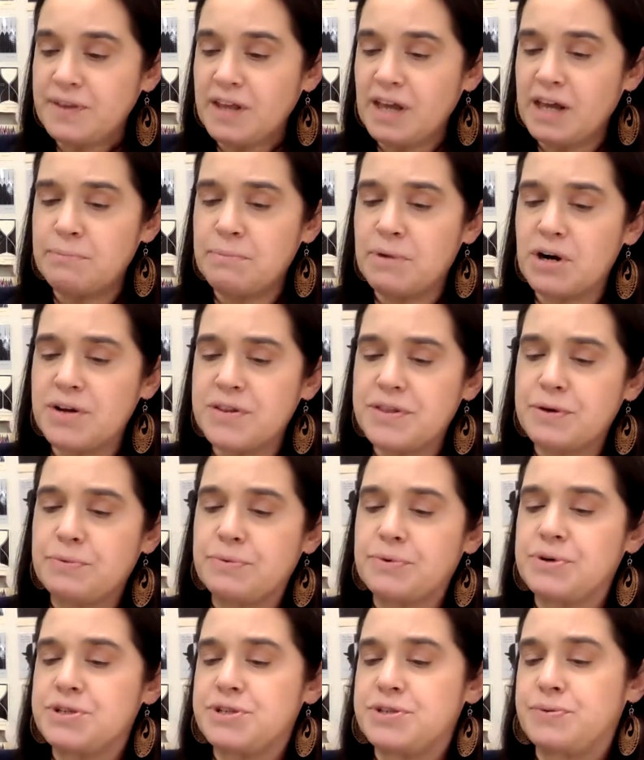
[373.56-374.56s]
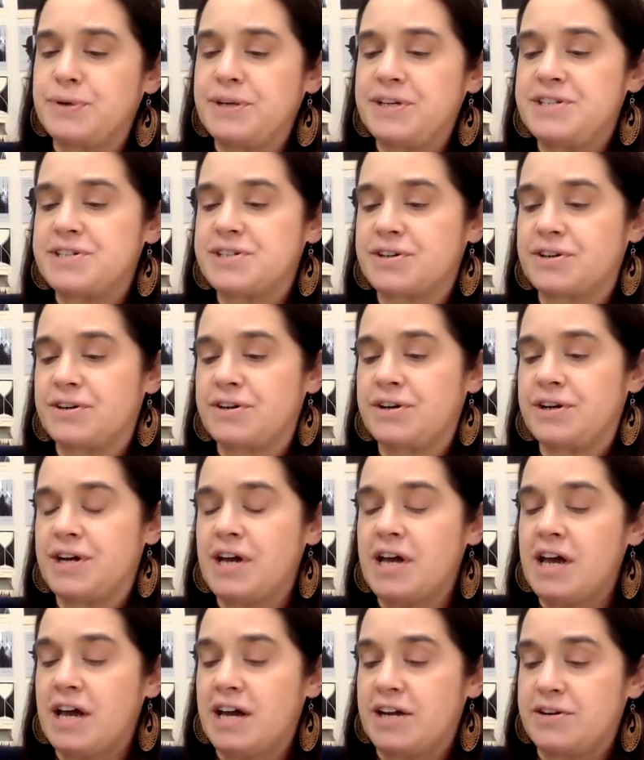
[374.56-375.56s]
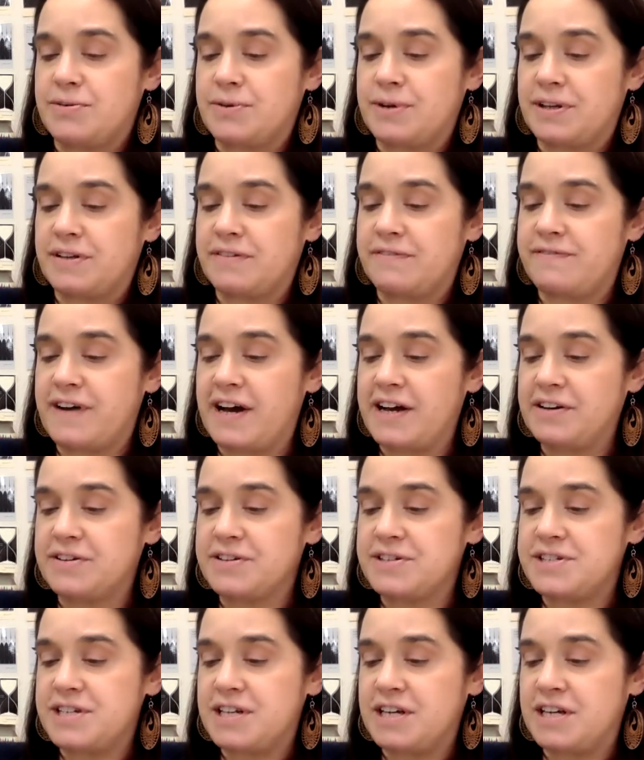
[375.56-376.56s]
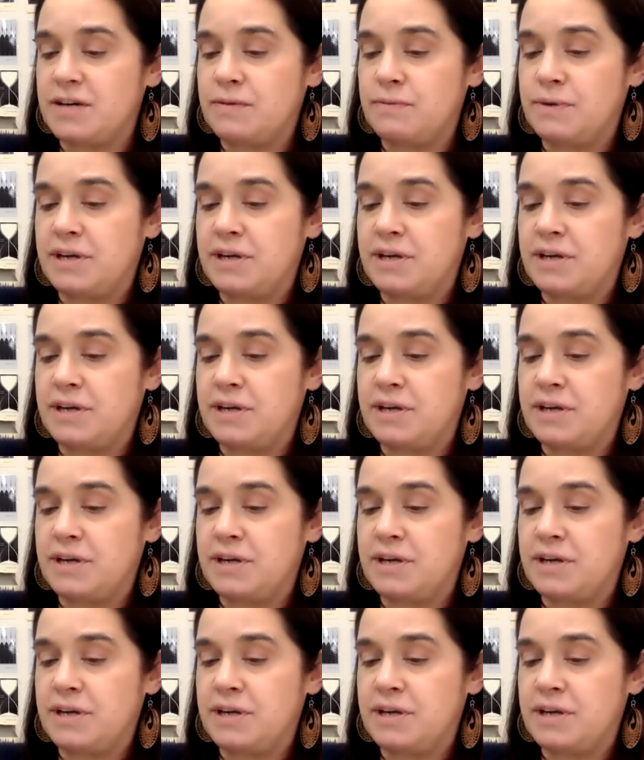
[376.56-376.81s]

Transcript: And Martha wore a tweed skirt, and during the final scene,